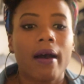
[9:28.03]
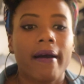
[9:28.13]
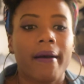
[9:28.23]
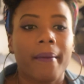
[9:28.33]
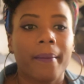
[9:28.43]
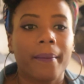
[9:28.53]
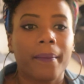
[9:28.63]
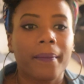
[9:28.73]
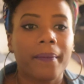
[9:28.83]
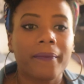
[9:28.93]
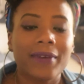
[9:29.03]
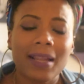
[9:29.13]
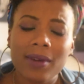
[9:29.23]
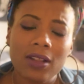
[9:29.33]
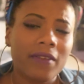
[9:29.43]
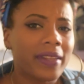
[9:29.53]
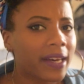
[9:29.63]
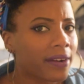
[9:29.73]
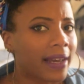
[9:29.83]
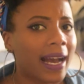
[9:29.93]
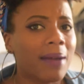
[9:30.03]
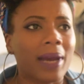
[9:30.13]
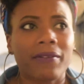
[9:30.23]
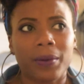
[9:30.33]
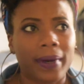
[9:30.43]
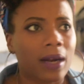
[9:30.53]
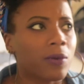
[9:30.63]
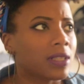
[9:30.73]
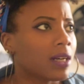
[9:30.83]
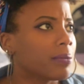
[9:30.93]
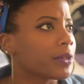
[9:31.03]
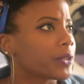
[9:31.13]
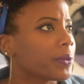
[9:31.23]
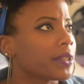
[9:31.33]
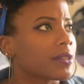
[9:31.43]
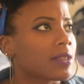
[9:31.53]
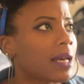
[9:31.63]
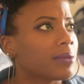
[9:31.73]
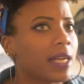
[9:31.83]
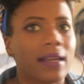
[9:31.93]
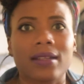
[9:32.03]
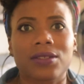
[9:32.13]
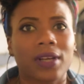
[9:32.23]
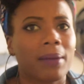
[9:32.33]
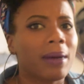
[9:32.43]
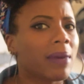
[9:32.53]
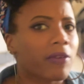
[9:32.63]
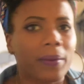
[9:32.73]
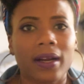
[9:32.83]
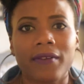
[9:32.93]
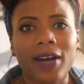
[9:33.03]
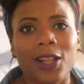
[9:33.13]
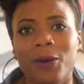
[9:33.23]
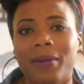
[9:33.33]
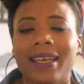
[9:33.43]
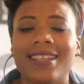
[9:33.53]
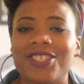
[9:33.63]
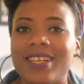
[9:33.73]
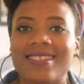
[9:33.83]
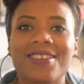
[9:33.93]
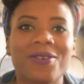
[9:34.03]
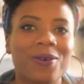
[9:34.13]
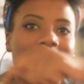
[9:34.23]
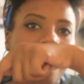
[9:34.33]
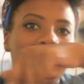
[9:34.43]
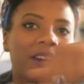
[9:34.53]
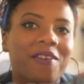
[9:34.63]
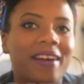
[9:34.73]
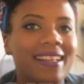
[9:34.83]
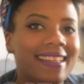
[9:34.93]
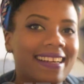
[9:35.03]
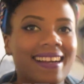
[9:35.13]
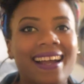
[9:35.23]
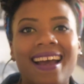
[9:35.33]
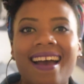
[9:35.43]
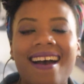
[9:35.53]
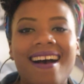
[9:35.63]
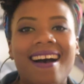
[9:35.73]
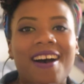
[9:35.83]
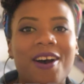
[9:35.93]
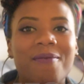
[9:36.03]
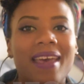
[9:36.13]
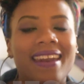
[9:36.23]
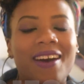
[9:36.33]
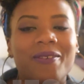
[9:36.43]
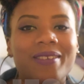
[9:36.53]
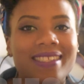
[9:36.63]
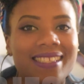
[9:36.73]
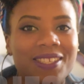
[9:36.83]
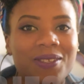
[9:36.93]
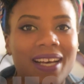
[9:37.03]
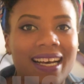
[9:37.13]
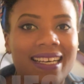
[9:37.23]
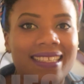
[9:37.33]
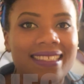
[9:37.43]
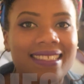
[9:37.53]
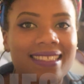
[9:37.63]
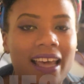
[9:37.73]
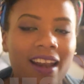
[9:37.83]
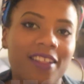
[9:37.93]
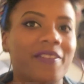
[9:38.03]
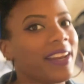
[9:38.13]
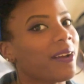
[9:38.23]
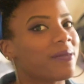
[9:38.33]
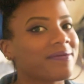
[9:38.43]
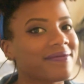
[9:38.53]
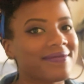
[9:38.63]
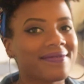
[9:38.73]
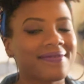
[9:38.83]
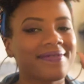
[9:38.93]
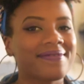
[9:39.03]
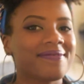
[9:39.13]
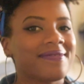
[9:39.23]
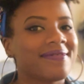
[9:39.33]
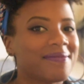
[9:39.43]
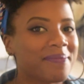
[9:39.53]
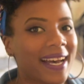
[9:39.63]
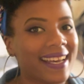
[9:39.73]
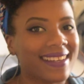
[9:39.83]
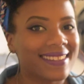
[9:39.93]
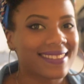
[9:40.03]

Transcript: I'll be all over the internet. I am everywhere. I'm on Tumblr, Twitter, Snapchat, Instagram. I'm everywhere. Follow me. It's Jess Nicole. I'll put it right there. And I will see you guys in another video. Bye.